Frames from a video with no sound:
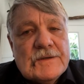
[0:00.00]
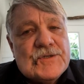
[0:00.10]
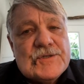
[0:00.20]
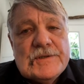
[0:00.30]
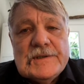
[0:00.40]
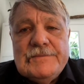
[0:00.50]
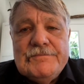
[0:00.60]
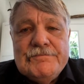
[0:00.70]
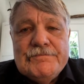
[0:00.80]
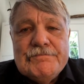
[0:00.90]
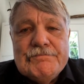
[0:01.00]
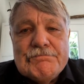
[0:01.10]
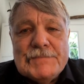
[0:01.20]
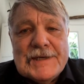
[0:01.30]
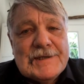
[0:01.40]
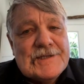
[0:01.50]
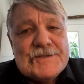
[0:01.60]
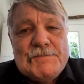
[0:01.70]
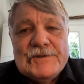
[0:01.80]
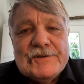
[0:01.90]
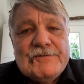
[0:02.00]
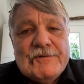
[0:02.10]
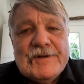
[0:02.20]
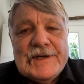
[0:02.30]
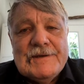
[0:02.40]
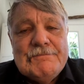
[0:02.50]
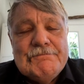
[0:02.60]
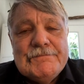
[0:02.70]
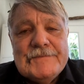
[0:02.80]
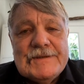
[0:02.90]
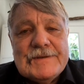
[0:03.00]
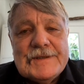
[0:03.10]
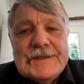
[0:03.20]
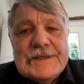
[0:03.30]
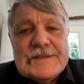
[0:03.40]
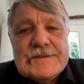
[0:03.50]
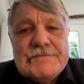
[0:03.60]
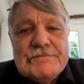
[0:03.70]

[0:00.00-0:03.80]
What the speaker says: understood. Grown. But it is beautiful there. It really is.